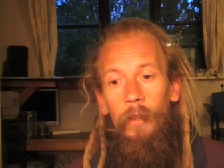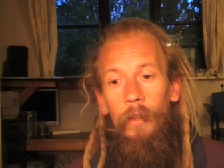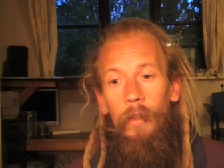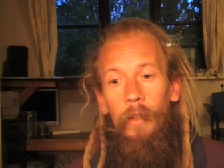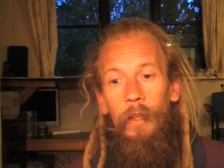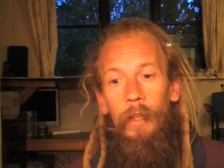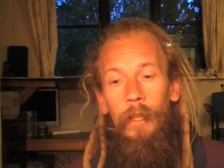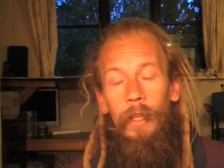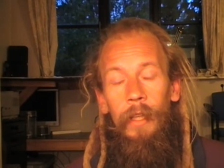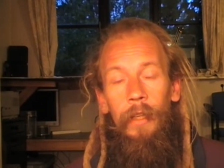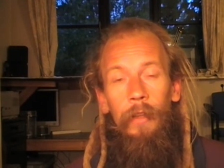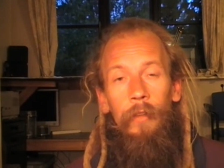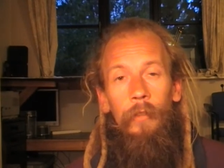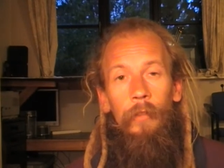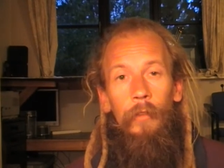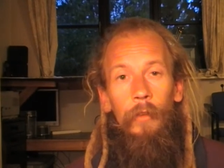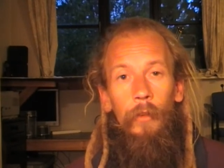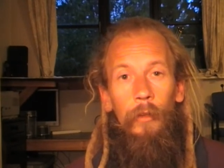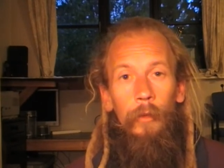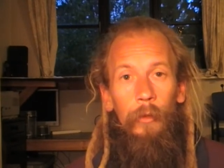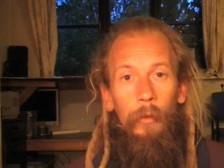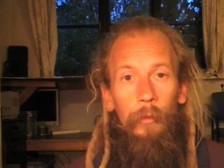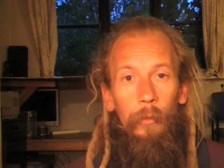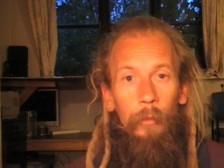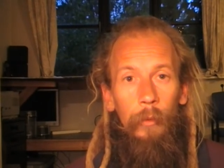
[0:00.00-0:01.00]
leave
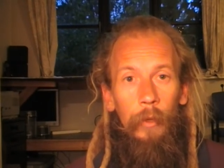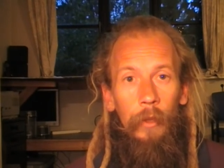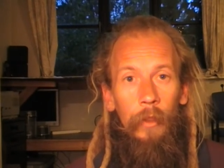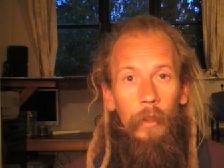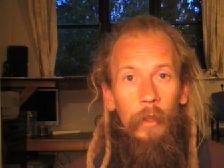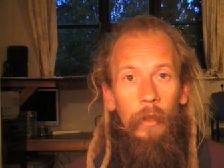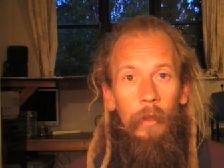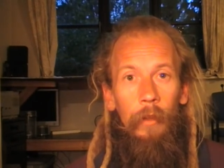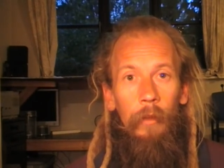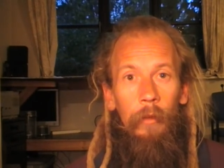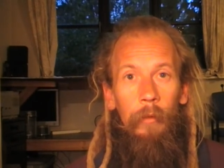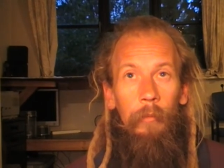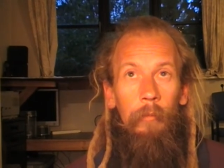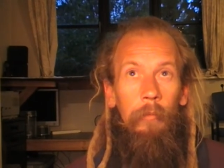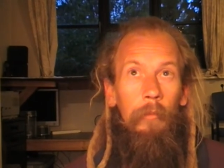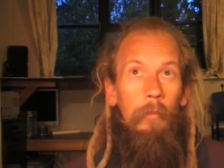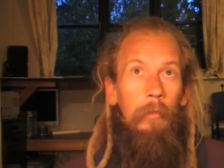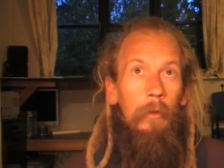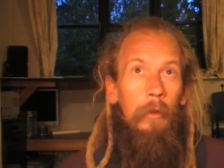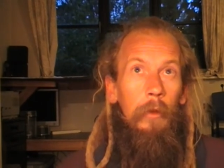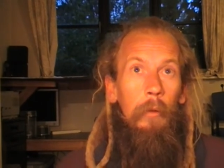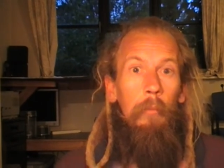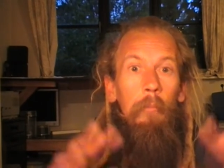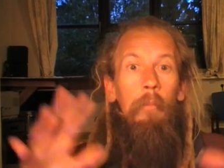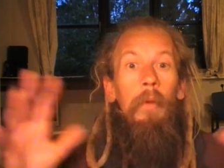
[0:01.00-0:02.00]
you with a
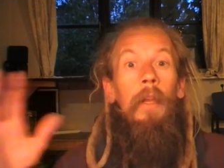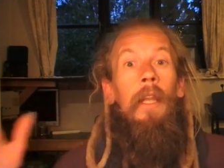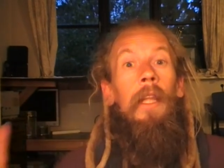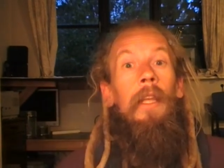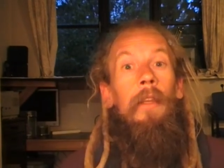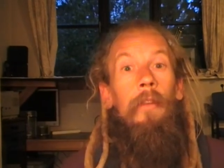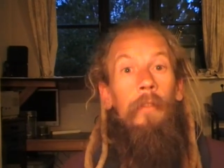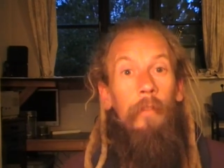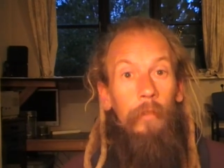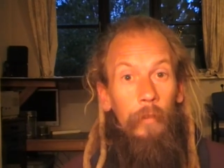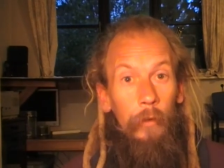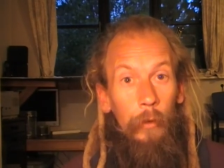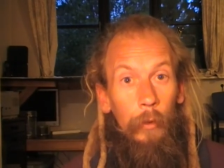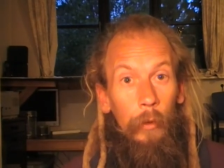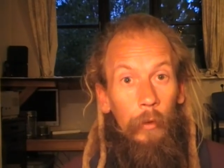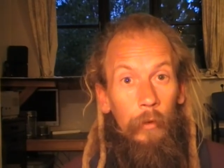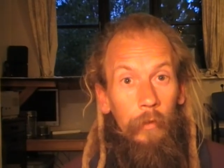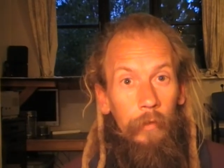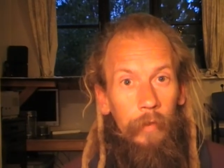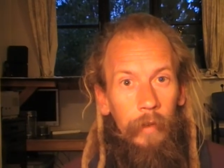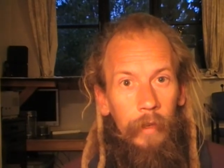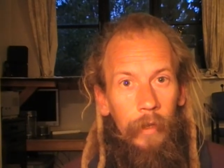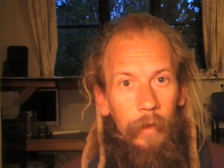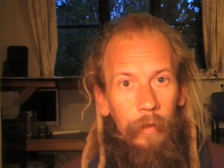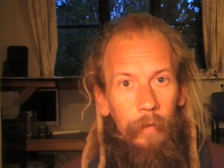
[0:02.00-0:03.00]
complete view
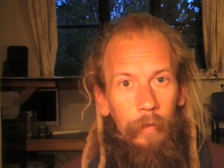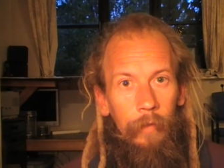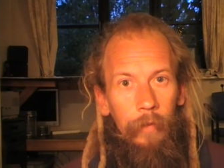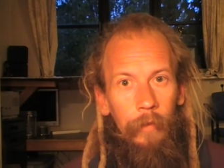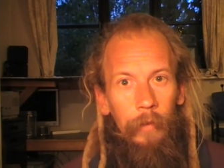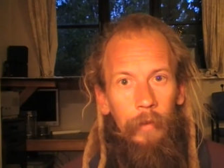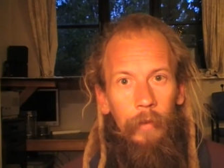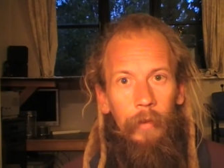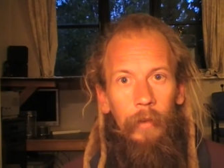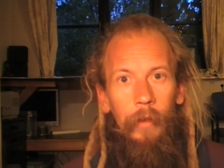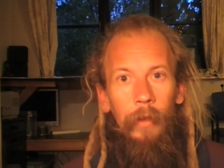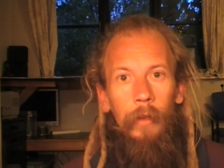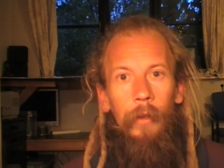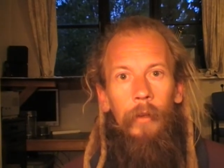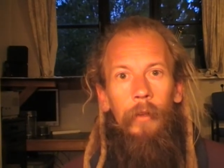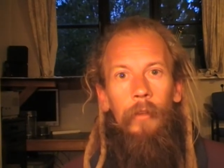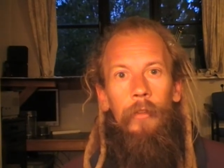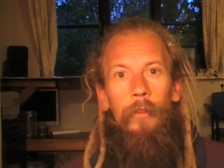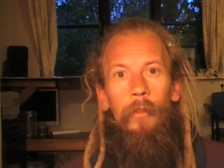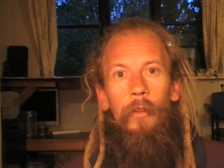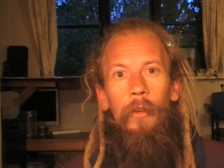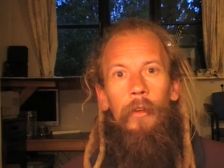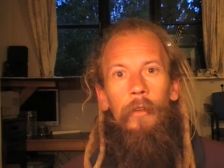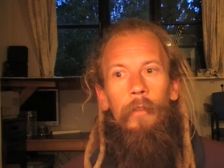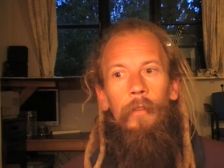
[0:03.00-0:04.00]
of it, you know,
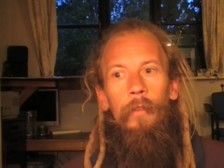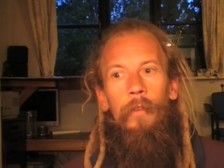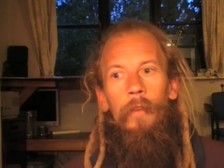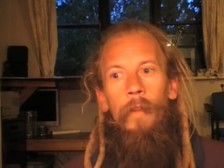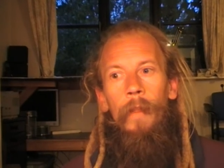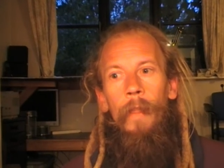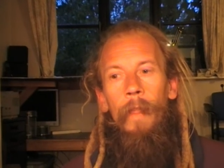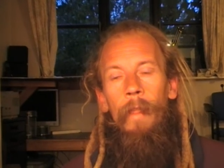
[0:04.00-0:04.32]
sort of.